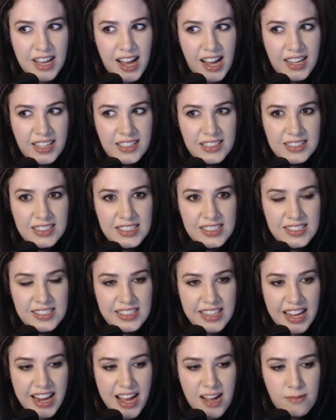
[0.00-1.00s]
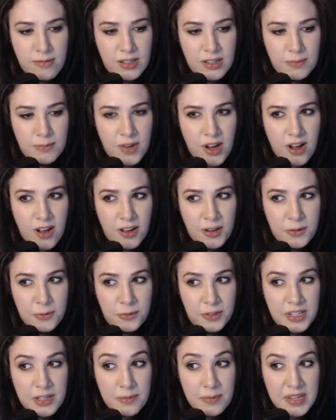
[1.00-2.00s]
could listen to that album on
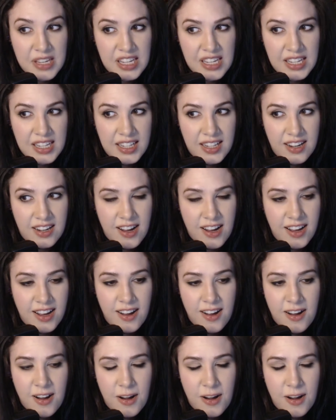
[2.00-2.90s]
repeat. Oh my god.